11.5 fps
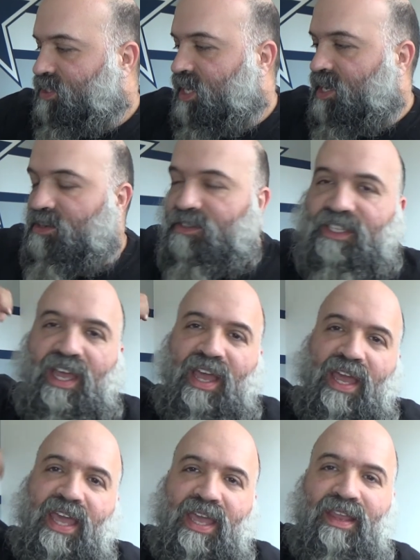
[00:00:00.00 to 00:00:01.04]
scales
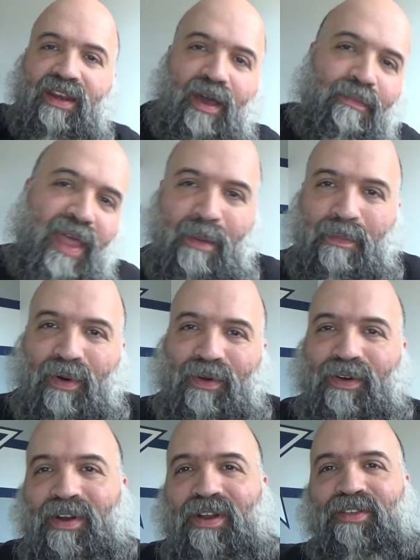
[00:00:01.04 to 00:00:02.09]
hitting up that
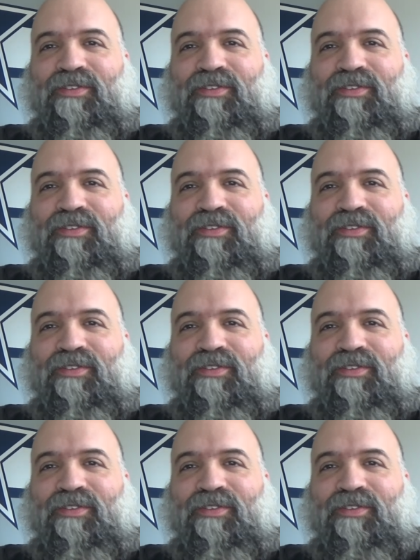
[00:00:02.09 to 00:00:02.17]
boulder.